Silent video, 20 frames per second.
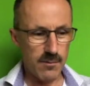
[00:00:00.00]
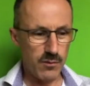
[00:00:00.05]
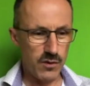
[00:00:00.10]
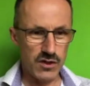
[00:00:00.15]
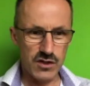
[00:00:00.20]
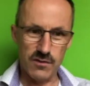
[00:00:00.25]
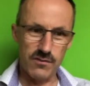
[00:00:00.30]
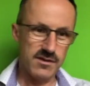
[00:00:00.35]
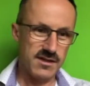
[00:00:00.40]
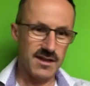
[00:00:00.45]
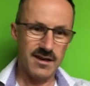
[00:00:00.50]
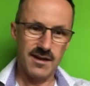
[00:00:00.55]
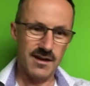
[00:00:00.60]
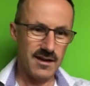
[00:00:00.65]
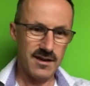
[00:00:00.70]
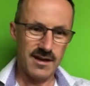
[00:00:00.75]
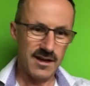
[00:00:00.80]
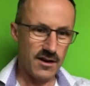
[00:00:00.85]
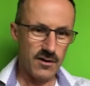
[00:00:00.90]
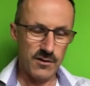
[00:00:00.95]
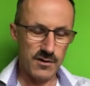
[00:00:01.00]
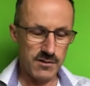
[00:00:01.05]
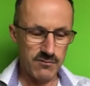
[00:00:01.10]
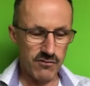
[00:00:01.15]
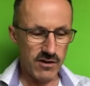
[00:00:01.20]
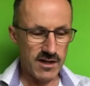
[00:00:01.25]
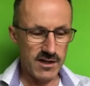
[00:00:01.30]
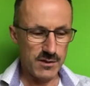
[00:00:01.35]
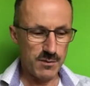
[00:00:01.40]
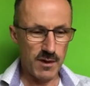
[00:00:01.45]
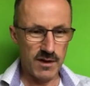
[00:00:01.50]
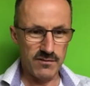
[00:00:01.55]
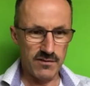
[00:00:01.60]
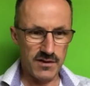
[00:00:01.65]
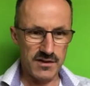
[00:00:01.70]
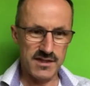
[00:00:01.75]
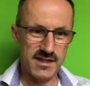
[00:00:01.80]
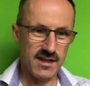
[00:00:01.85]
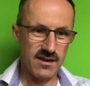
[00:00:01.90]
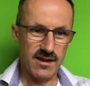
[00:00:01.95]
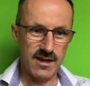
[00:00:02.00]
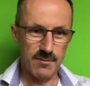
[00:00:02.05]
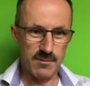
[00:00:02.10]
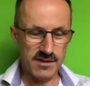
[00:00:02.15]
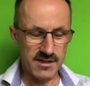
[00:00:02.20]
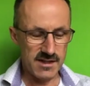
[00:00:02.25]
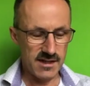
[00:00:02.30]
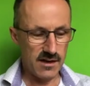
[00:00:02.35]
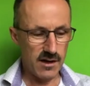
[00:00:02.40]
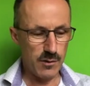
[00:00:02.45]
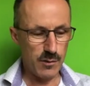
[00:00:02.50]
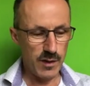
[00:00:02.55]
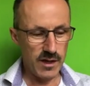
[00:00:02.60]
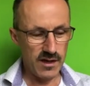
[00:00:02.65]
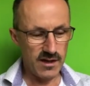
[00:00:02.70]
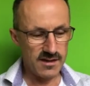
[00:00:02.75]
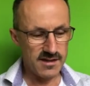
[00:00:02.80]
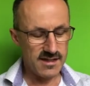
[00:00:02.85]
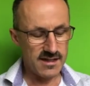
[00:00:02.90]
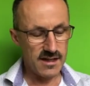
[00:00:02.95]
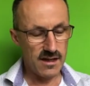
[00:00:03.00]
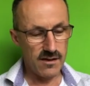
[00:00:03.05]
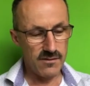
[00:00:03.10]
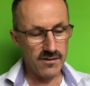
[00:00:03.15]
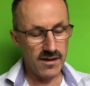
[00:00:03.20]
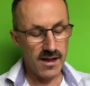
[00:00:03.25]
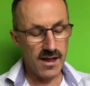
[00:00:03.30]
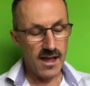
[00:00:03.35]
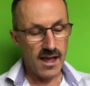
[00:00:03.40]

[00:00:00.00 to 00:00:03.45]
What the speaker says: which obviously I can only really speak for the CIM and CIPR stuff,